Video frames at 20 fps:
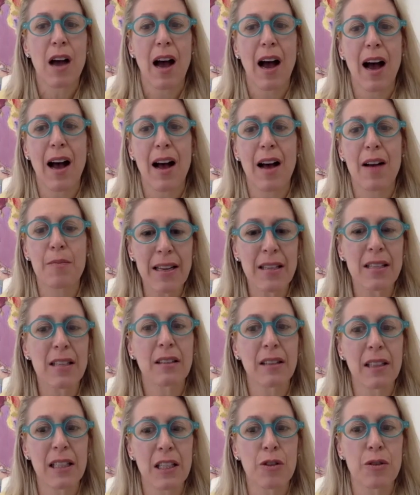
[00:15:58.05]
uh,
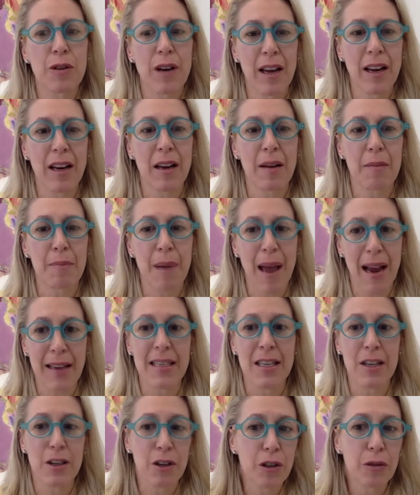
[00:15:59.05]
basically creating
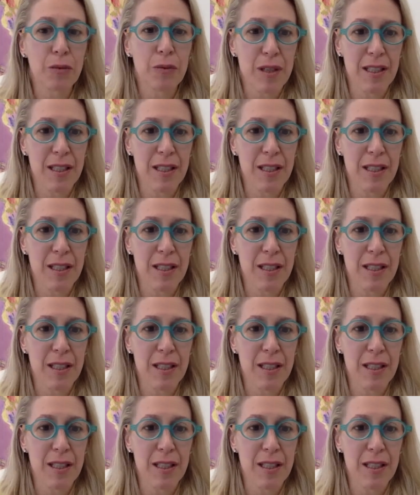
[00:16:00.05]
bacterial